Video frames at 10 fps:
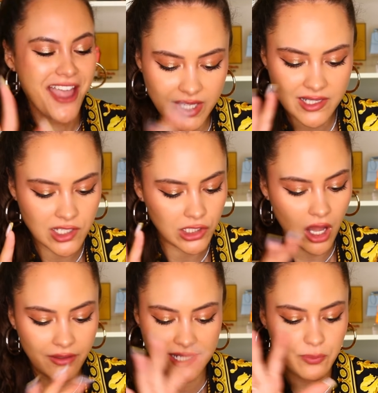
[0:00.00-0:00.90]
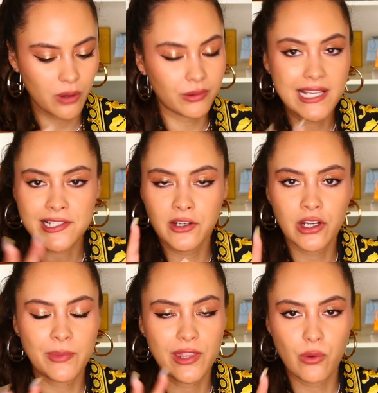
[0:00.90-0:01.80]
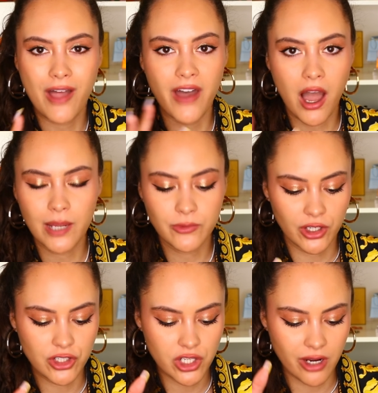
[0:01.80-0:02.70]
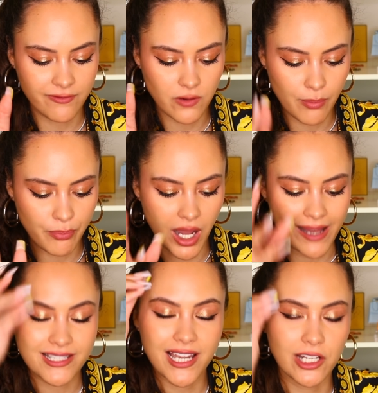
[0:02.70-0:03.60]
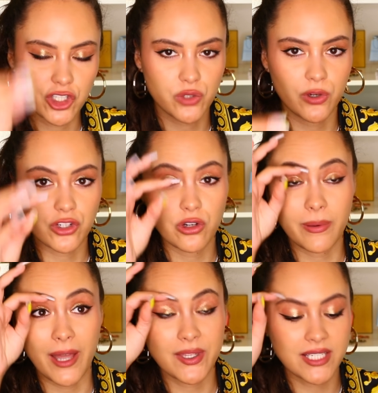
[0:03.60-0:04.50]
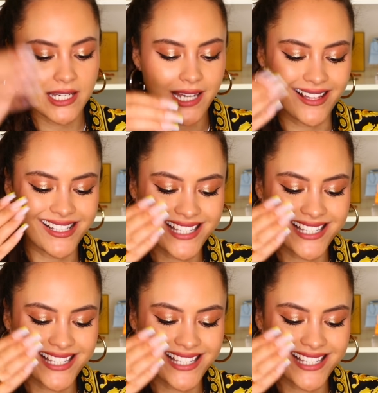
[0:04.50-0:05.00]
This is a lot. This probably isn't going to be the one that I'm going to go for, but I just want to talk about the details.